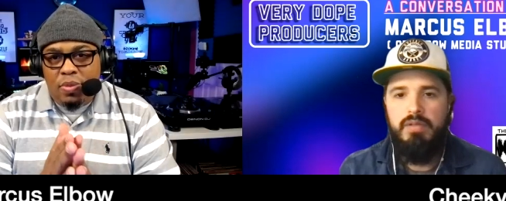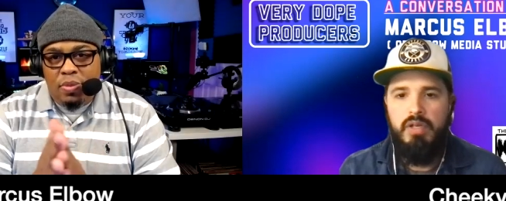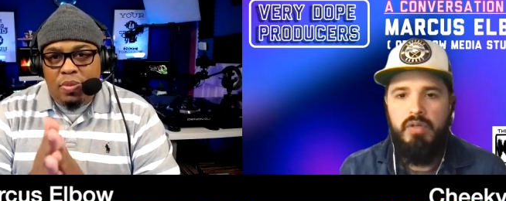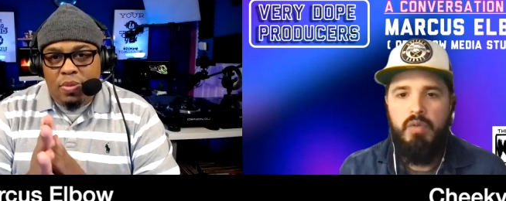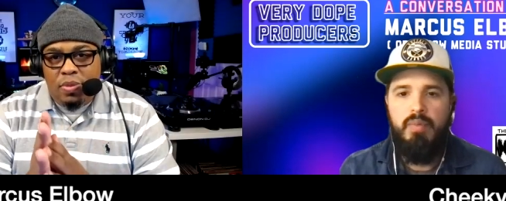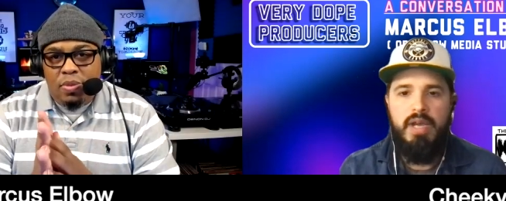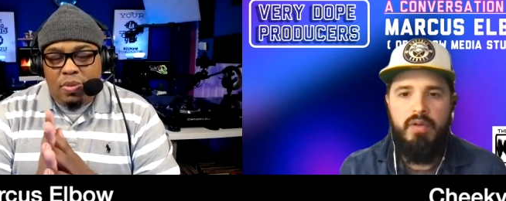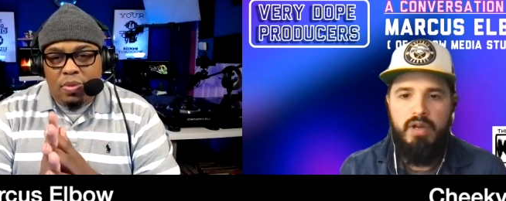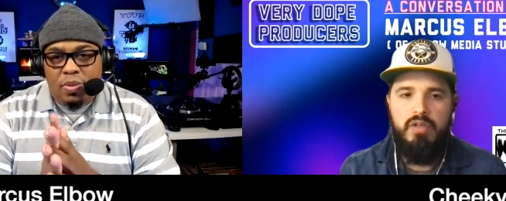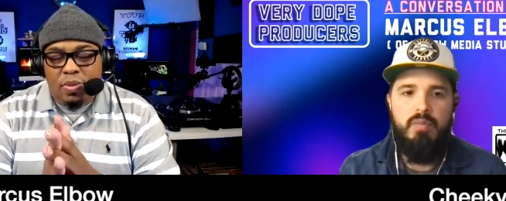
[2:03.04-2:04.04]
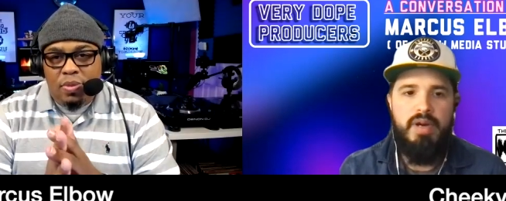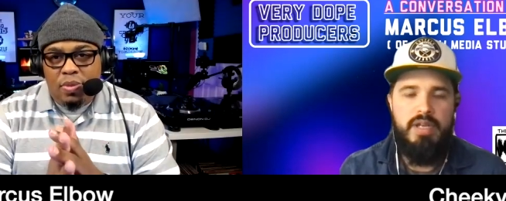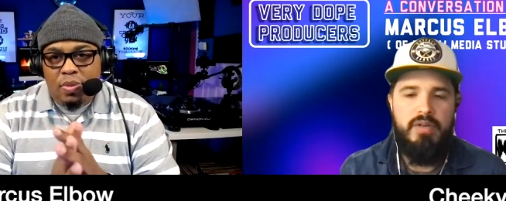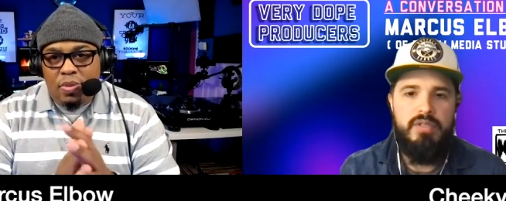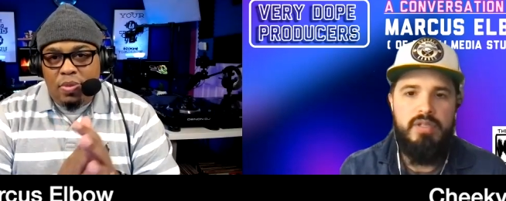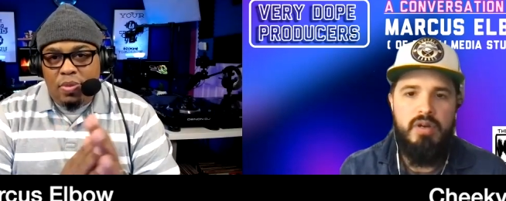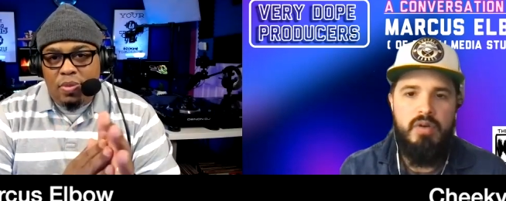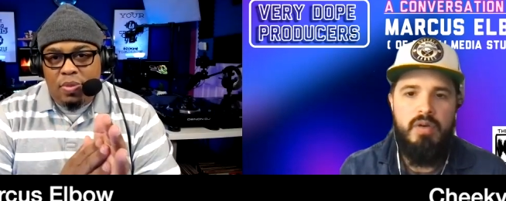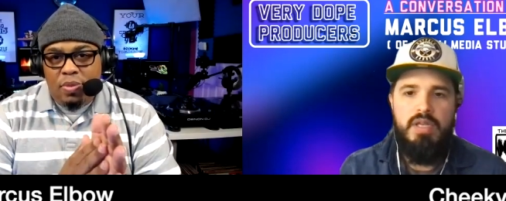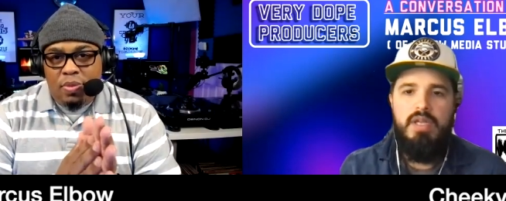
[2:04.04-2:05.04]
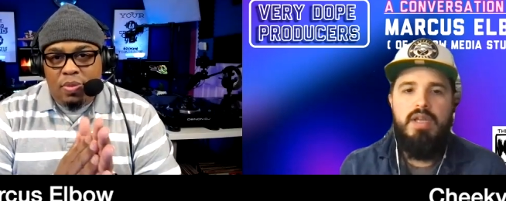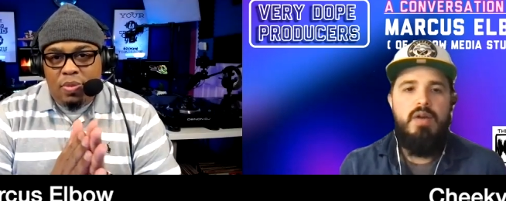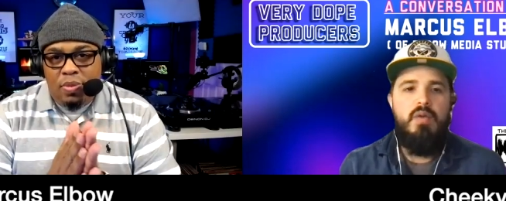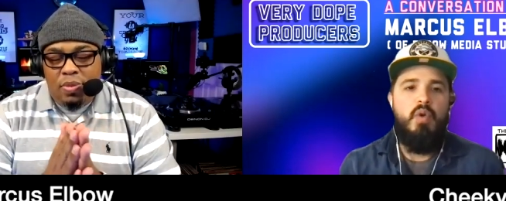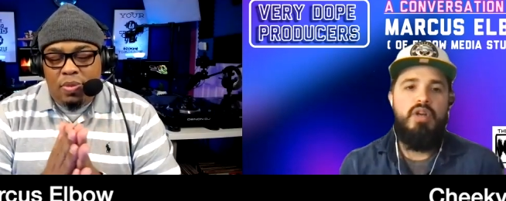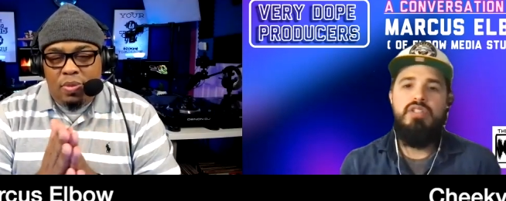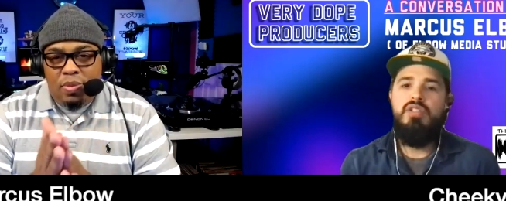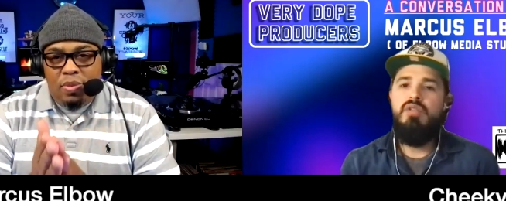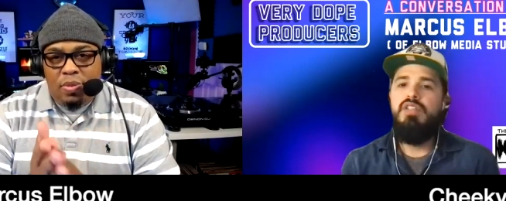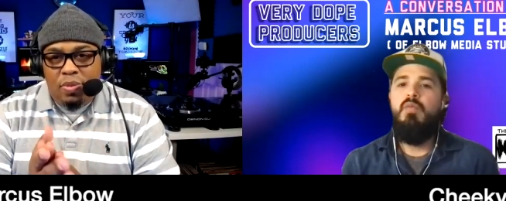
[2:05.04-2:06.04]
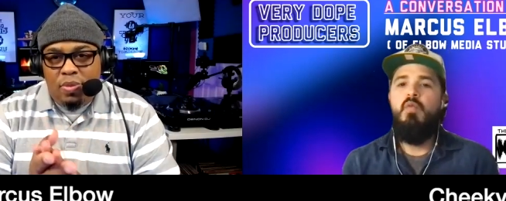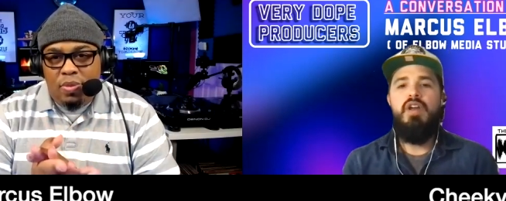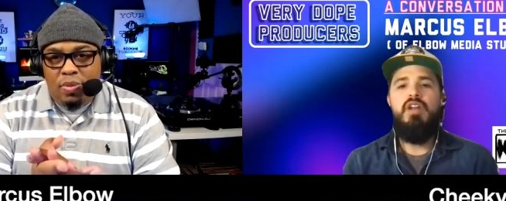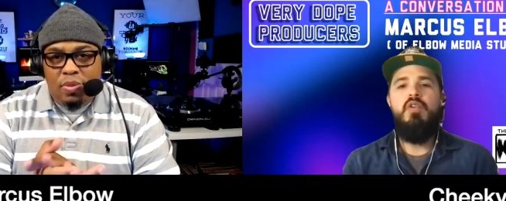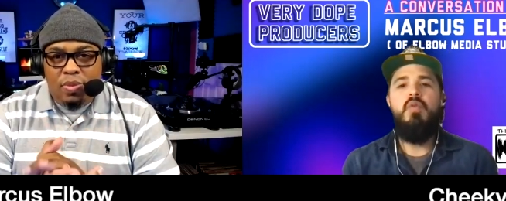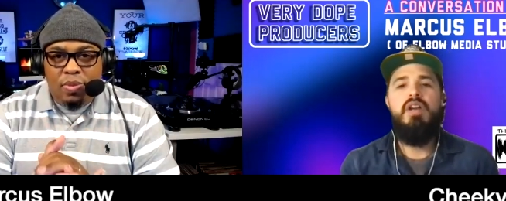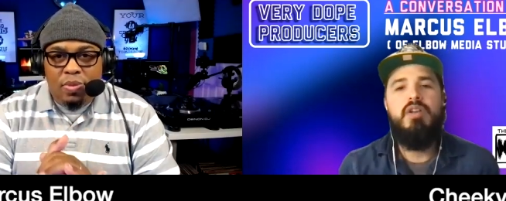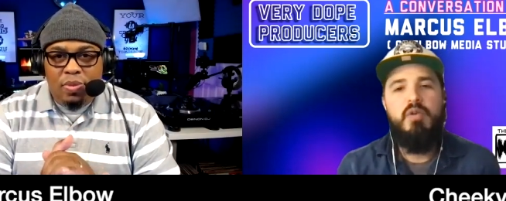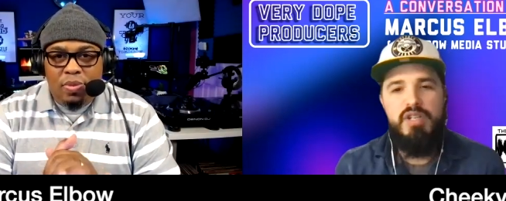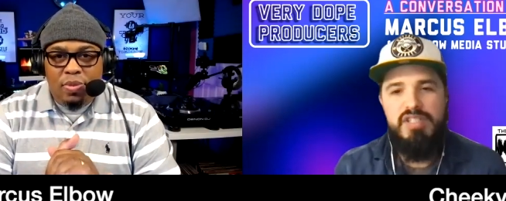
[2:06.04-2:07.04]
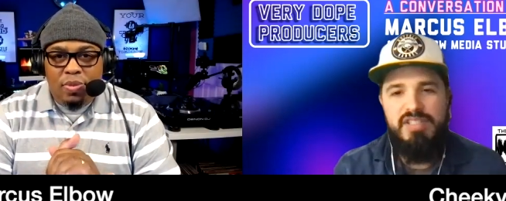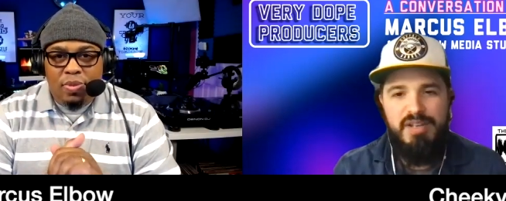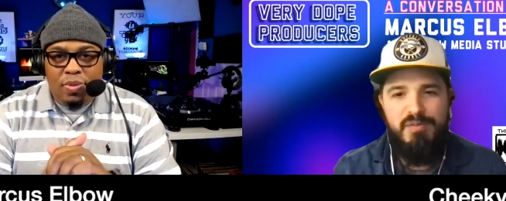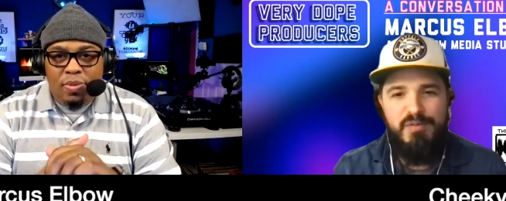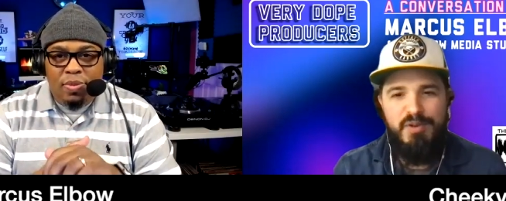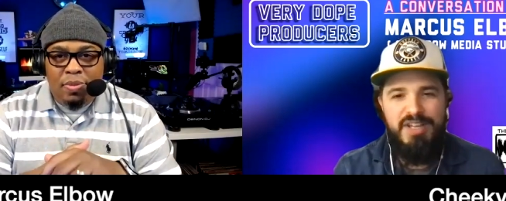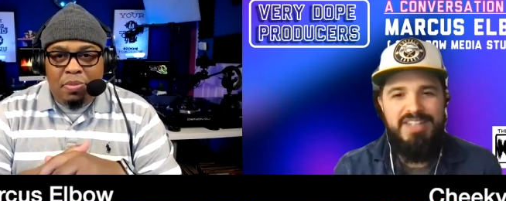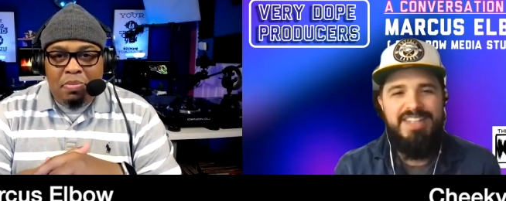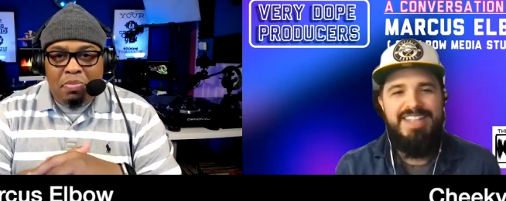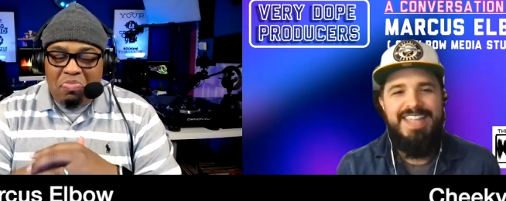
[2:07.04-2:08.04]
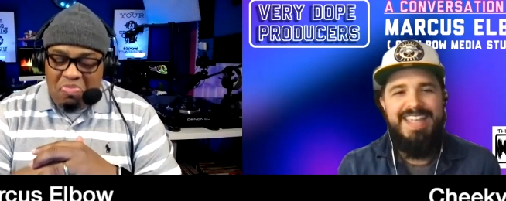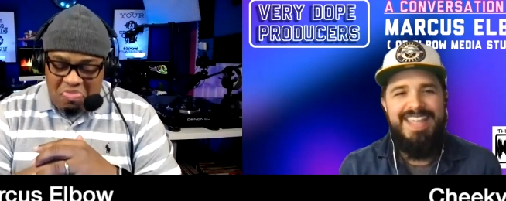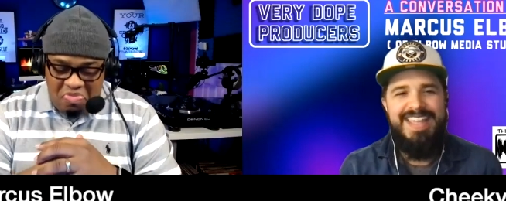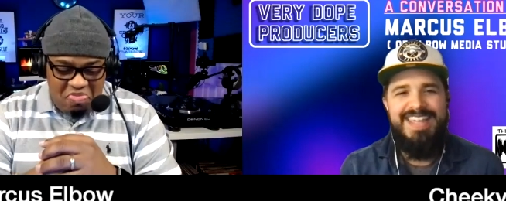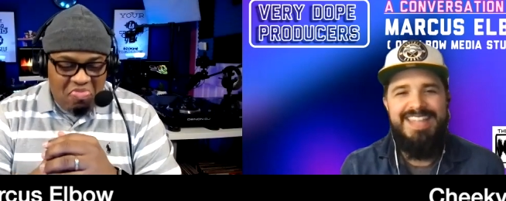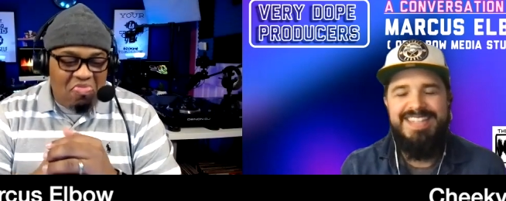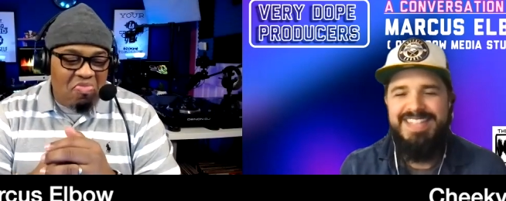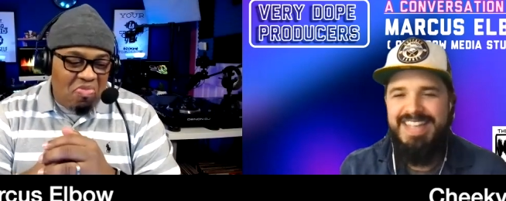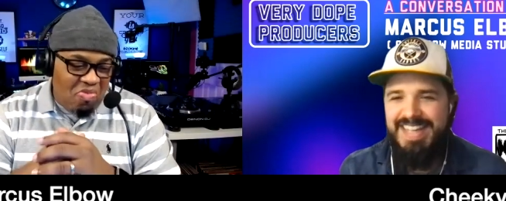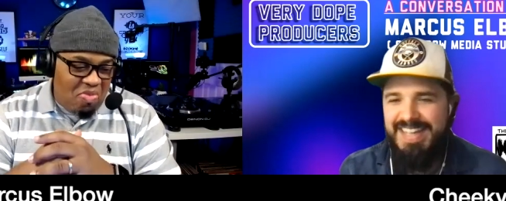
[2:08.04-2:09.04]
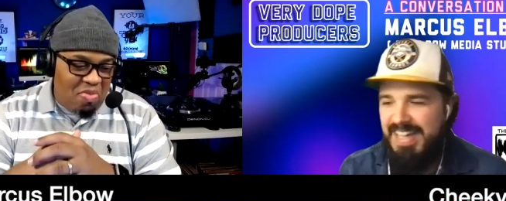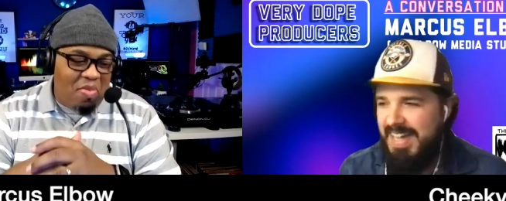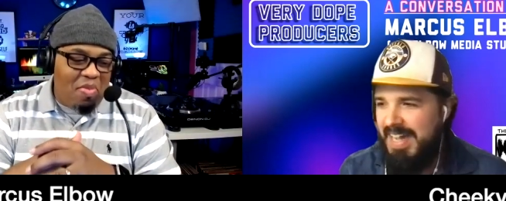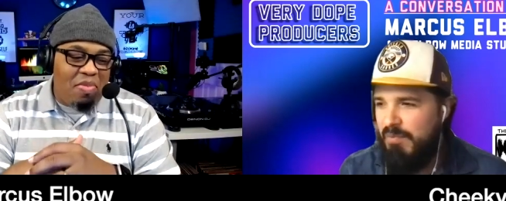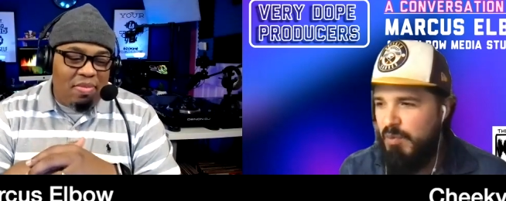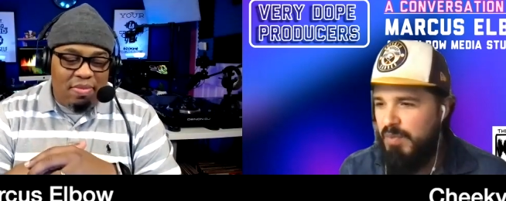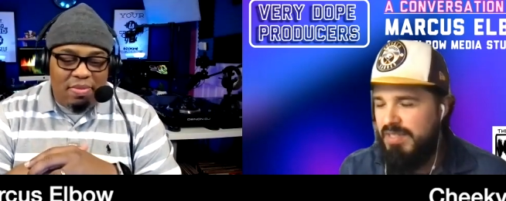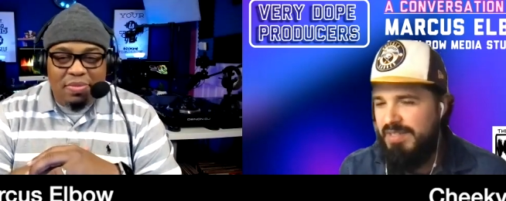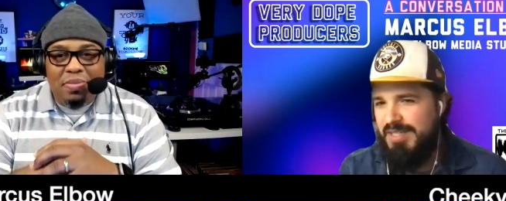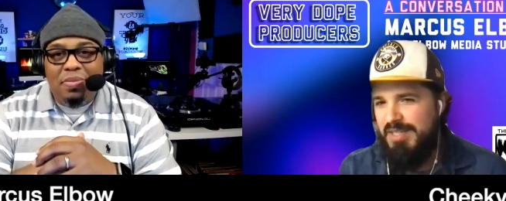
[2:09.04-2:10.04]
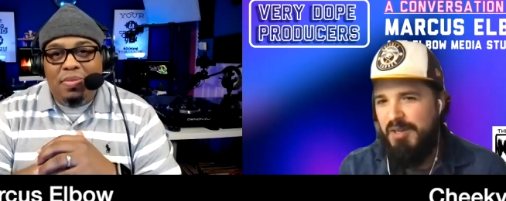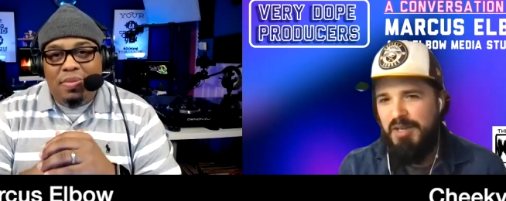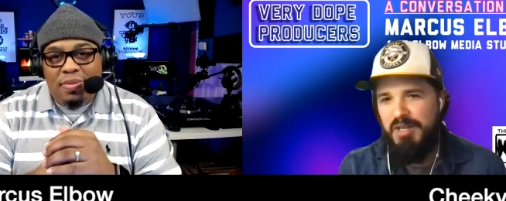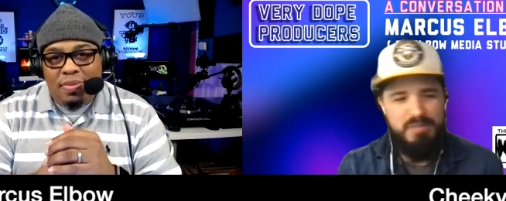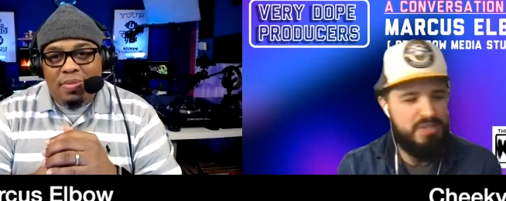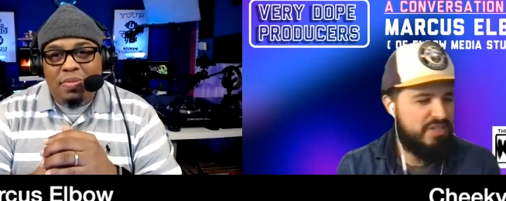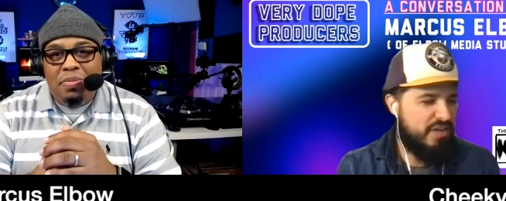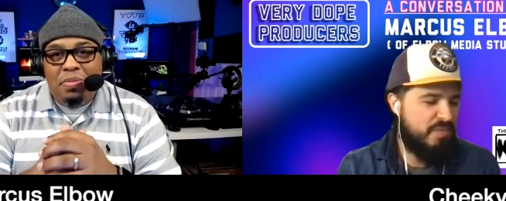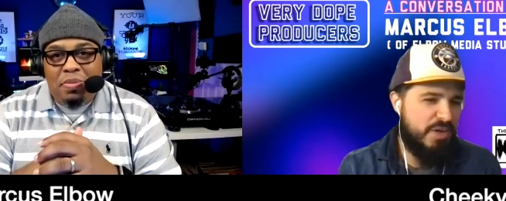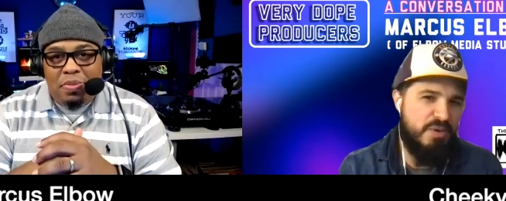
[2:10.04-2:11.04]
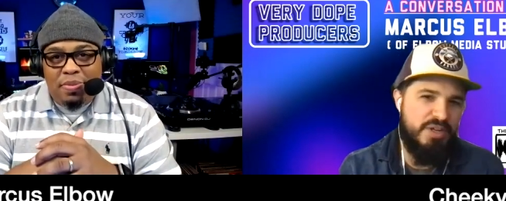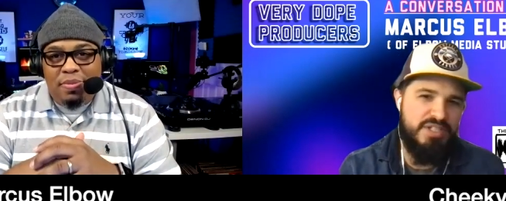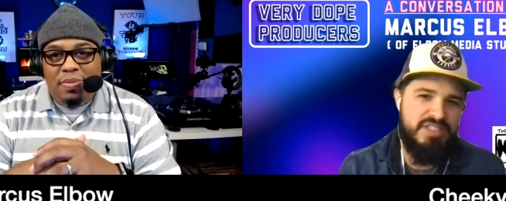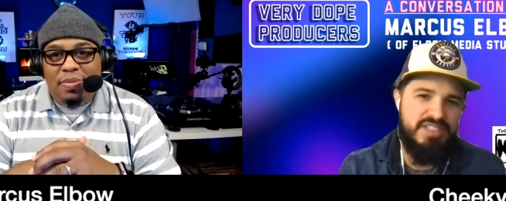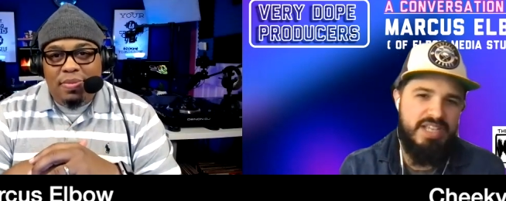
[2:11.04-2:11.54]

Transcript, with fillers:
Speaker 1: you know your background, your bio. So we're gonna do some 101 questions up front, and uh, gonna, it's you know here comes the softball questions.